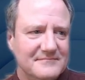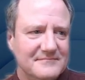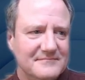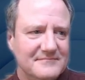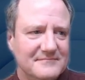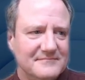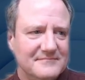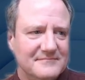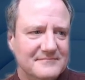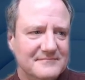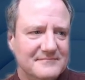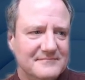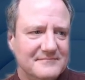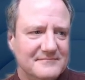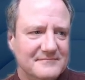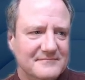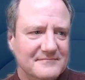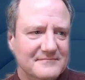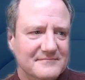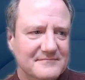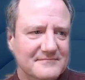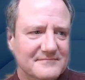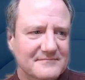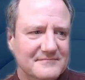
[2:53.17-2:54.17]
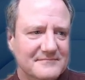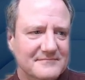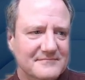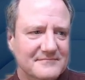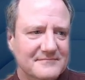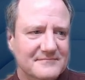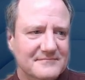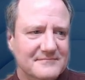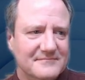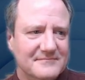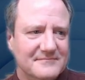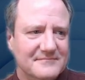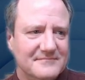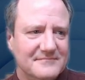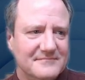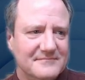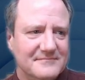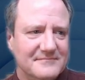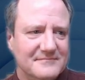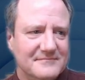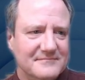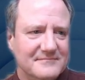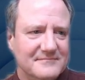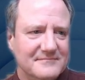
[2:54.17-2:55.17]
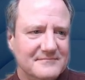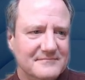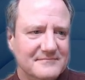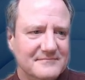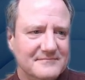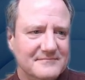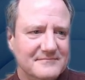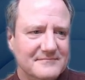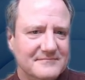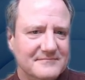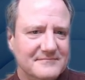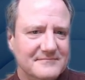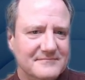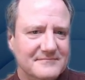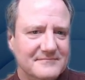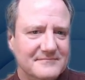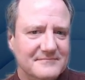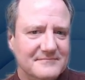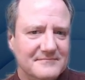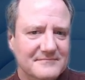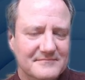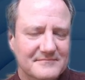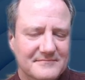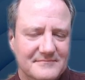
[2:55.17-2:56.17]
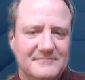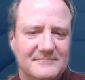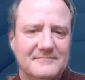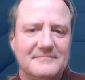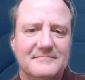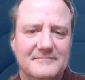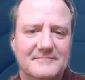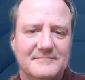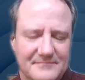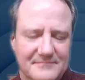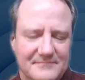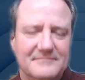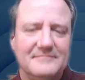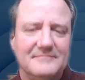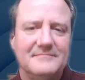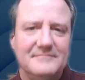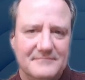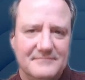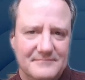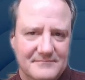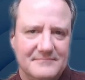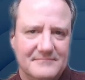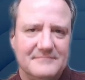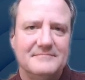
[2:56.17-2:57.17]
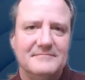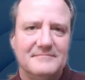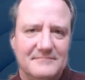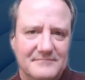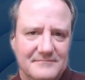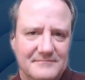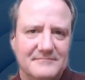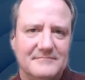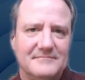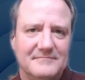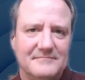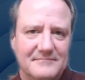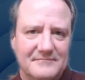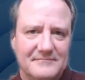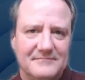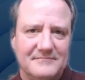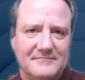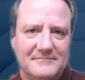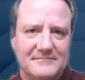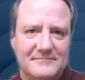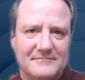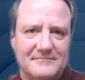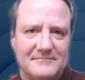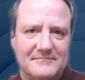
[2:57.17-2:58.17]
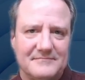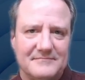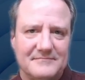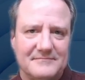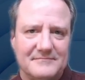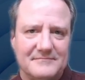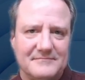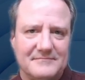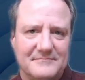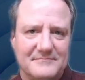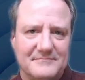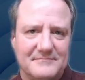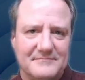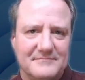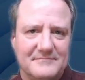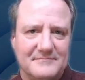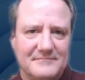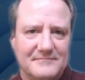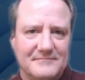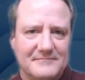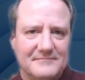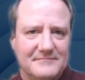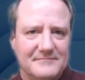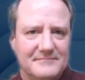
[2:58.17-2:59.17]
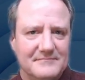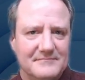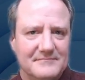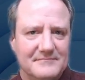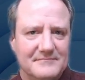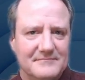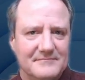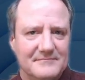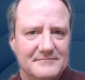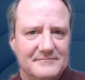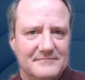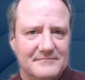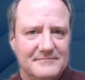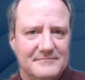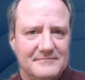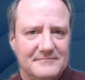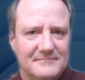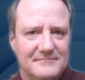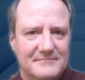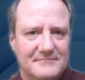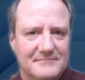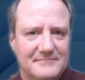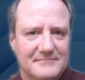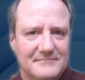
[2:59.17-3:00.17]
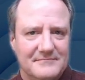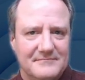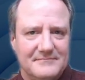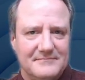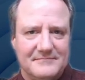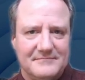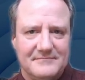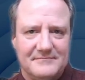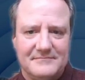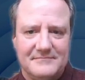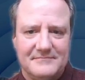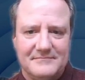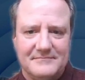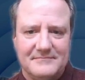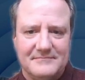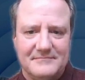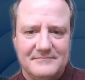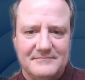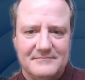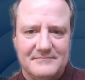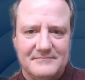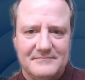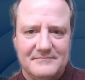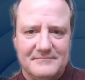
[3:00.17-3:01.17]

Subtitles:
No words are spoken by the person on screen.